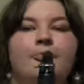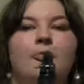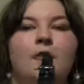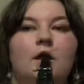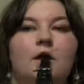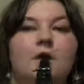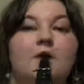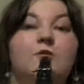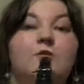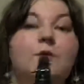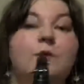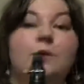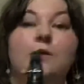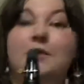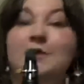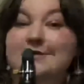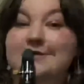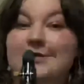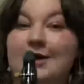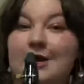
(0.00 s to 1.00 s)
Because we want to
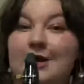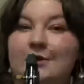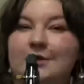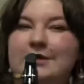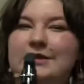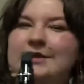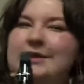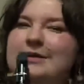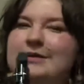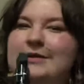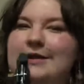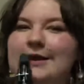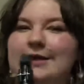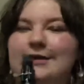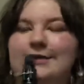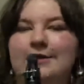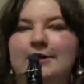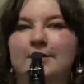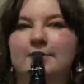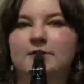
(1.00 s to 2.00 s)
sound a little like
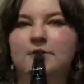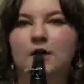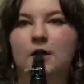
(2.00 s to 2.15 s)
this.